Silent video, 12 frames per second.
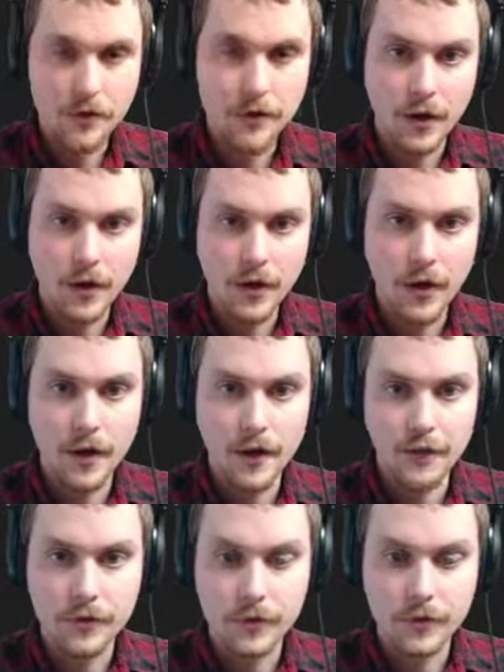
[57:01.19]
dot
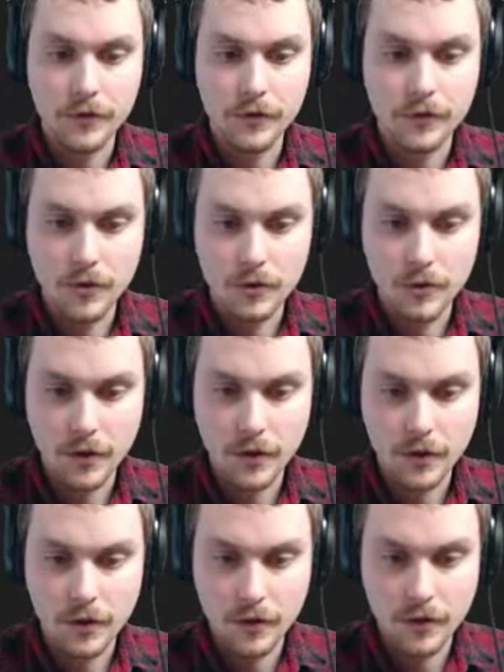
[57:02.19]
access
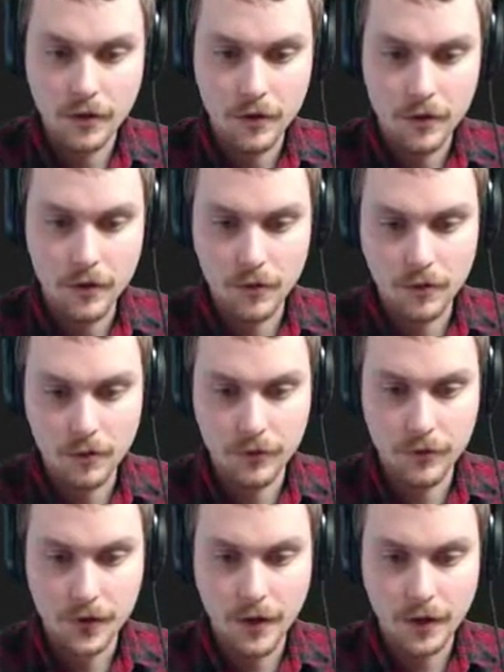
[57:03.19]
token
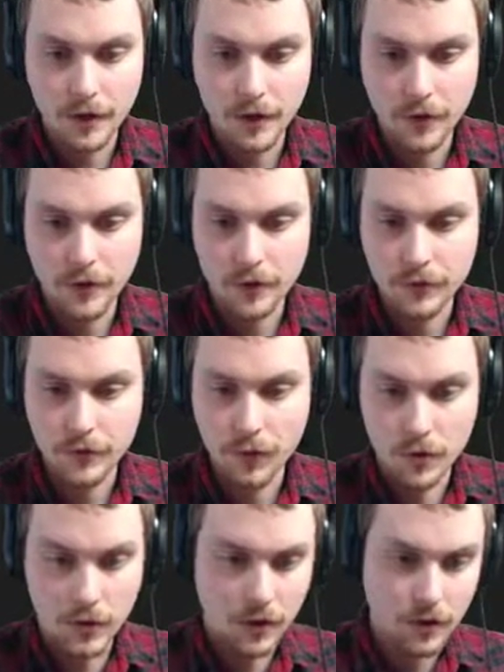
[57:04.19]
equals access
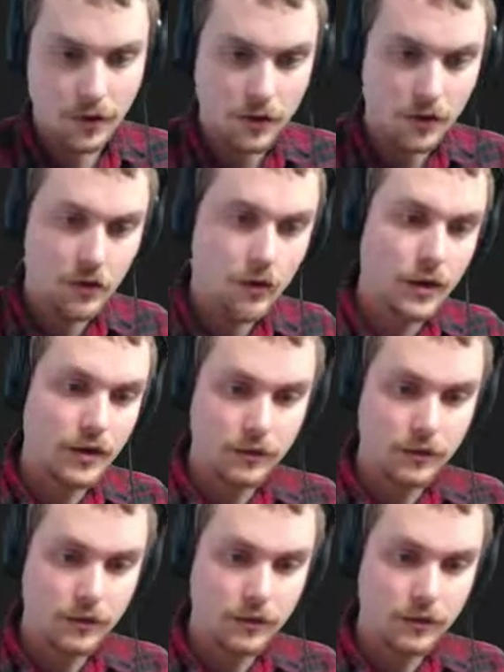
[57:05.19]
token. Okay.